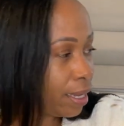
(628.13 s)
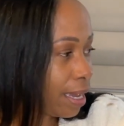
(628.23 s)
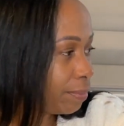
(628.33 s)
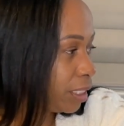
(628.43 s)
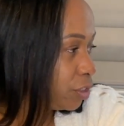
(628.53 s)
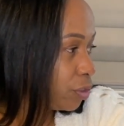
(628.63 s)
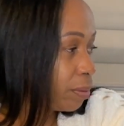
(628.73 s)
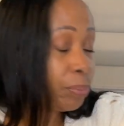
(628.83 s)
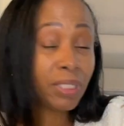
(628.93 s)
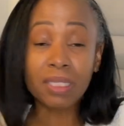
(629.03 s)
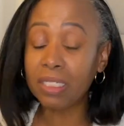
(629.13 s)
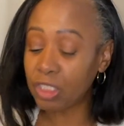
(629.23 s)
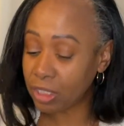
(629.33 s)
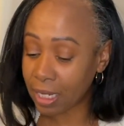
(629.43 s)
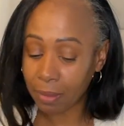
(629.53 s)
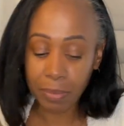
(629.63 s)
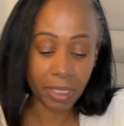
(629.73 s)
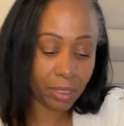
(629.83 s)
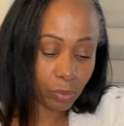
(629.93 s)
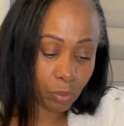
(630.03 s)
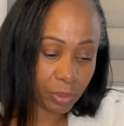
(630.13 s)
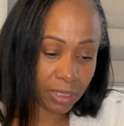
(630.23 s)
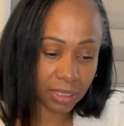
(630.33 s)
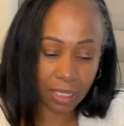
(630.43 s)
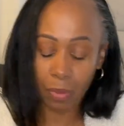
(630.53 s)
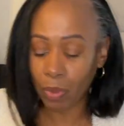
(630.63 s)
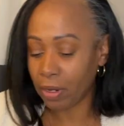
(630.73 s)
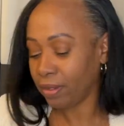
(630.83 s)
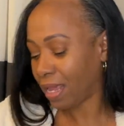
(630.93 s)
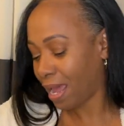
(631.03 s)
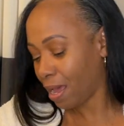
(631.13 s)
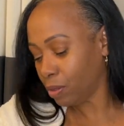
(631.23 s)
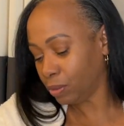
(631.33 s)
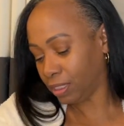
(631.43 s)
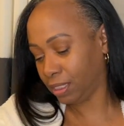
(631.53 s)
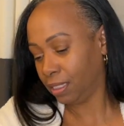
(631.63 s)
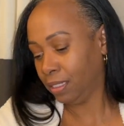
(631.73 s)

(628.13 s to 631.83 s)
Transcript: I'm not sure I'm gonna put this yet, but it will be somewhere in the house.